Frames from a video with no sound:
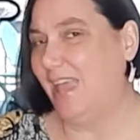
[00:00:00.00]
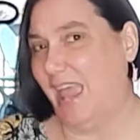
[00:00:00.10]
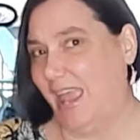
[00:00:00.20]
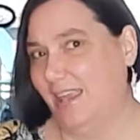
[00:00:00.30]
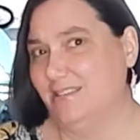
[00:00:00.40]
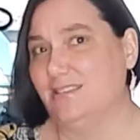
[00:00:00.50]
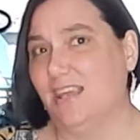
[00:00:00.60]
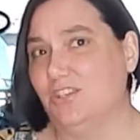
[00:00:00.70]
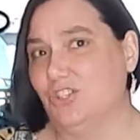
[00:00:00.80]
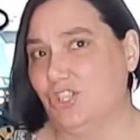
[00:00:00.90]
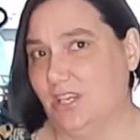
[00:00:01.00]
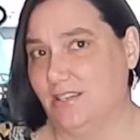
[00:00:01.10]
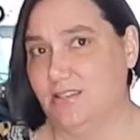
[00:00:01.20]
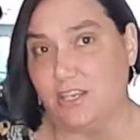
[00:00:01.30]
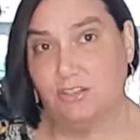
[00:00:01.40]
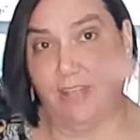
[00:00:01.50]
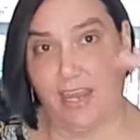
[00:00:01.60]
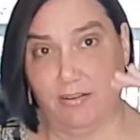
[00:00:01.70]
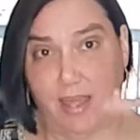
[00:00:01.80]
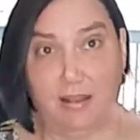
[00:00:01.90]
eggs and cheese. And you
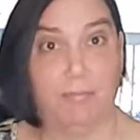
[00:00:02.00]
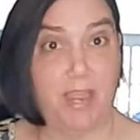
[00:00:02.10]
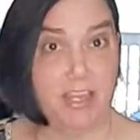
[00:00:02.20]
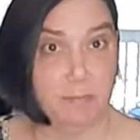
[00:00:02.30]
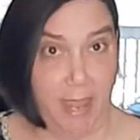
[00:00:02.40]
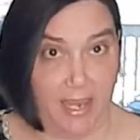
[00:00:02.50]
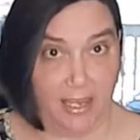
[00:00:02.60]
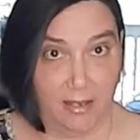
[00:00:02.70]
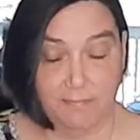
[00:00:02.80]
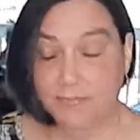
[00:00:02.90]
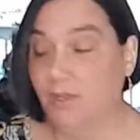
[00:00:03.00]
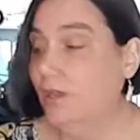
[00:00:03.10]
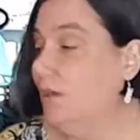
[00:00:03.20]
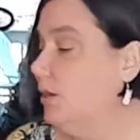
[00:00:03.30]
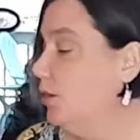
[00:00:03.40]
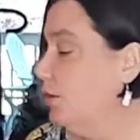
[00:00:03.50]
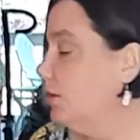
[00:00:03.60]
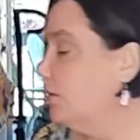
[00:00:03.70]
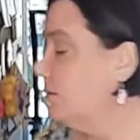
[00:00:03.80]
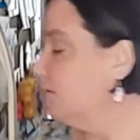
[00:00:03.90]
layer that up and you bake it.
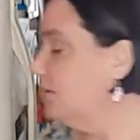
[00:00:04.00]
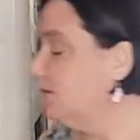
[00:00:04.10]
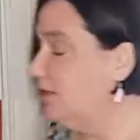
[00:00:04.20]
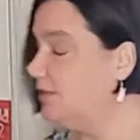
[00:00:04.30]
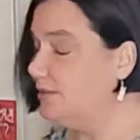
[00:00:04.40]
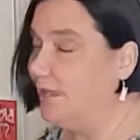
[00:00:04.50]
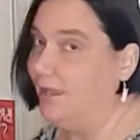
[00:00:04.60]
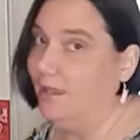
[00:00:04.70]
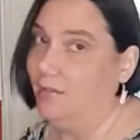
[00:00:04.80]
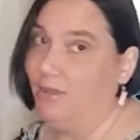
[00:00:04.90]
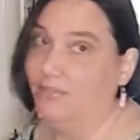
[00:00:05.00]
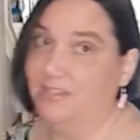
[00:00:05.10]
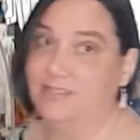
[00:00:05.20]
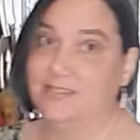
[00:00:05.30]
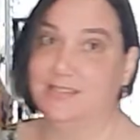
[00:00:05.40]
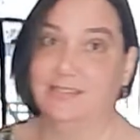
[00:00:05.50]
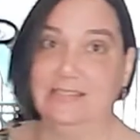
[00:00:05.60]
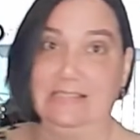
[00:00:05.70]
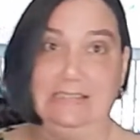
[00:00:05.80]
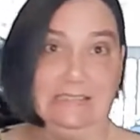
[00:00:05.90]
The neat thing about this
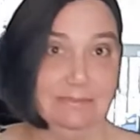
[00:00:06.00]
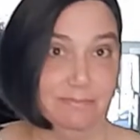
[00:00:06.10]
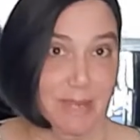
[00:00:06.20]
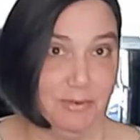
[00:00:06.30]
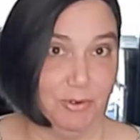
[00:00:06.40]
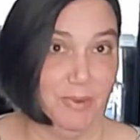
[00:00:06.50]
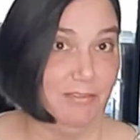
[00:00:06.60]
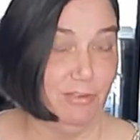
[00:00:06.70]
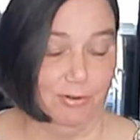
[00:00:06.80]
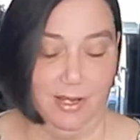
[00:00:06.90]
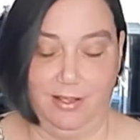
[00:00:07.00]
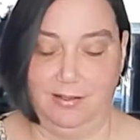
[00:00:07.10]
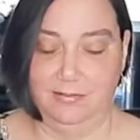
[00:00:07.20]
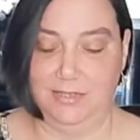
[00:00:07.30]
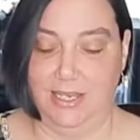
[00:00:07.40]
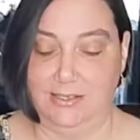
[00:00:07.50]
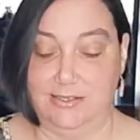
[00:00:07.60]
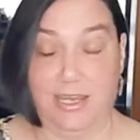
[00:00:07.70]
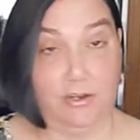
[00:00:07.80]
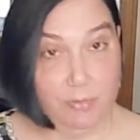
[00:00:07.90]
little microwave grill is
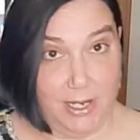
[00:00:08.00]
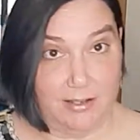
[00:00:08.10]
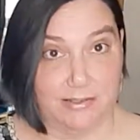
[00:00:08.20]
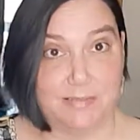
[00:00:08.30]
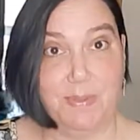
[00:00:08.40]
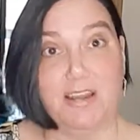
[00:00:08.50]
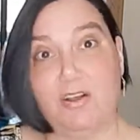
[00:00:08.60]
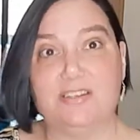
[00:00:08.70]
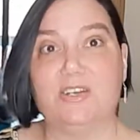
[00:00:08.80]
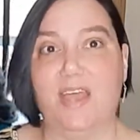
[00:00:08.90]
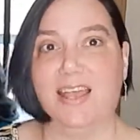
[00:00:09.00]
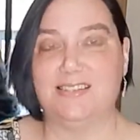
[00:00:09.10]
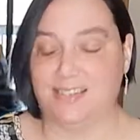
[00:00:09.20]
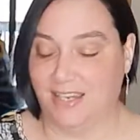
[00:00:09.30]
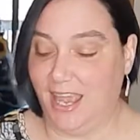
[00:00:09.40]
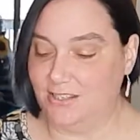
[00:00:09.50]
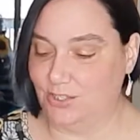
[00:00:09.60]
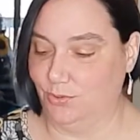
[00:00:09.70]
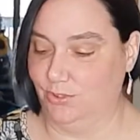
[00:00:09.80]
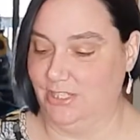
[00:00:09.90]
it grills, but it also acts as a
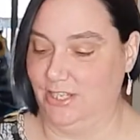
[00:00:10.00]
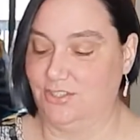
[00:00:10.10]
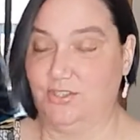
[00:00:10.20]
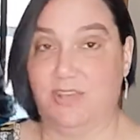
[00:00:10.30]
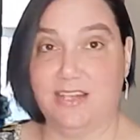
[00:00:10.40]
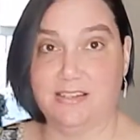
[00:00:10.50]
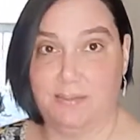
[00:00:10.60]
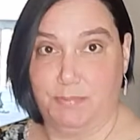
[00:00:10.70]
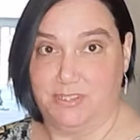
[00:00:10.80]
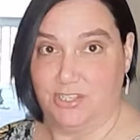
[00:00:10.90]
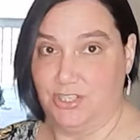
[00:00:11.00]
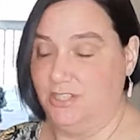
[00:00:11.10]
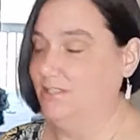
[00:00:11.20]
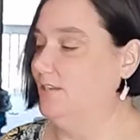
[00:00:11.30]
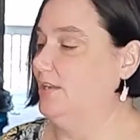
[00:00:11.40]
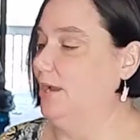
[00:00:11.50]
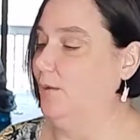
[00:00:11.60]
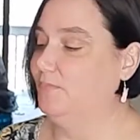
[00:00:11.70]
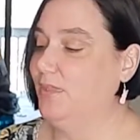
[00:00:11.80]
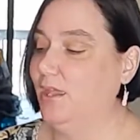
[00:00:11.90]
casserole dish. So that's the position it's in now.
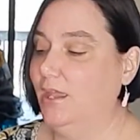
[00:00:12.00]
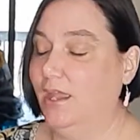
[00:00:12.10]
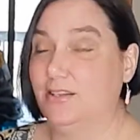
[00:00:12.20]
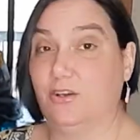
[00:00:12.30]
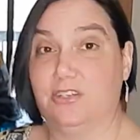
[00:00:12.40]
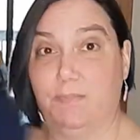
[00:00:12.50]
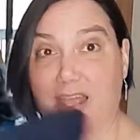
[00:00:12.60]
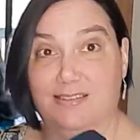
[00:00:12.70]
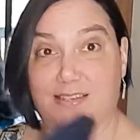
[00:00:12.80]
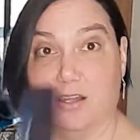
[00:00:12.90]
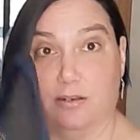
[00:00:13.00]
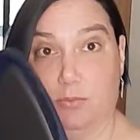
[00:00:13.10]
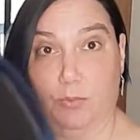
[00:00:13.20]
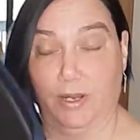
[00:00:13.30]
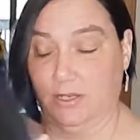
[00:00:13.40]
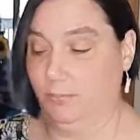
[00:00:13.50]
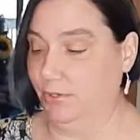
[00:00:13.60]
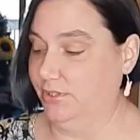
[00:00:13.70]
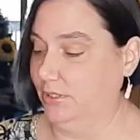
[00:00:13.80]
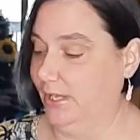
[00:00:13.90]
It all depends on where you
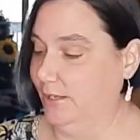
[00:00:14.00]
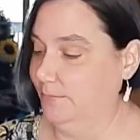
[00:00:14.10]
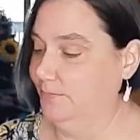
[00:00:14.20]
put the lid.